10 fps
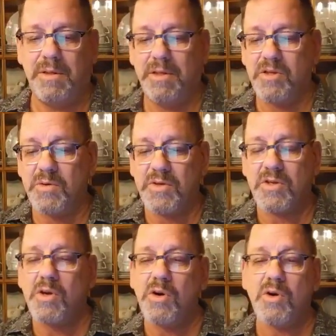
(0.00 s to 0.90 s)
This is
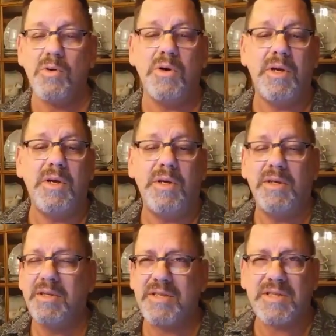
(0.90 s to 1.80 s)
so,
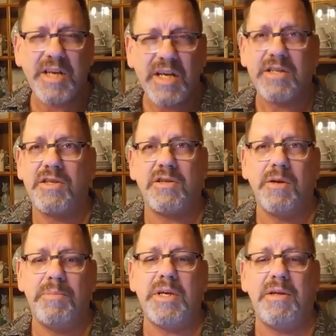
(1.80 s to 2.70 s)
such
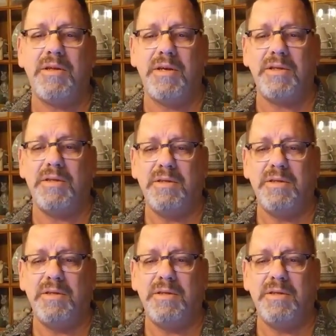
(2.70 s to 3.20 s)
a big thing.